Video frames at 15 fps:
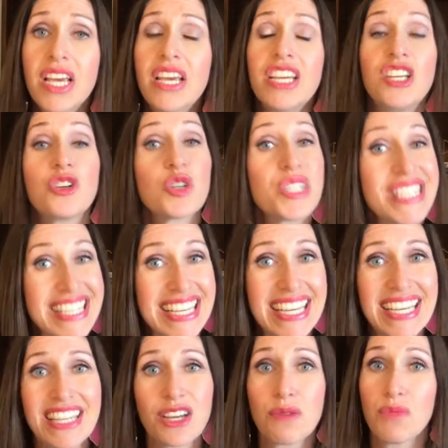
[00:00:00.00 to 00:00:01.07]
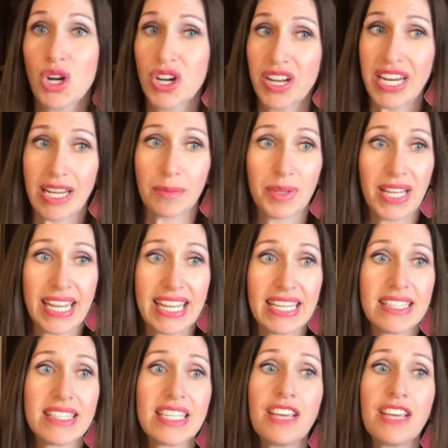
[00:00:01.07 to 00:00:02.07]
You're seeing their marketing plans.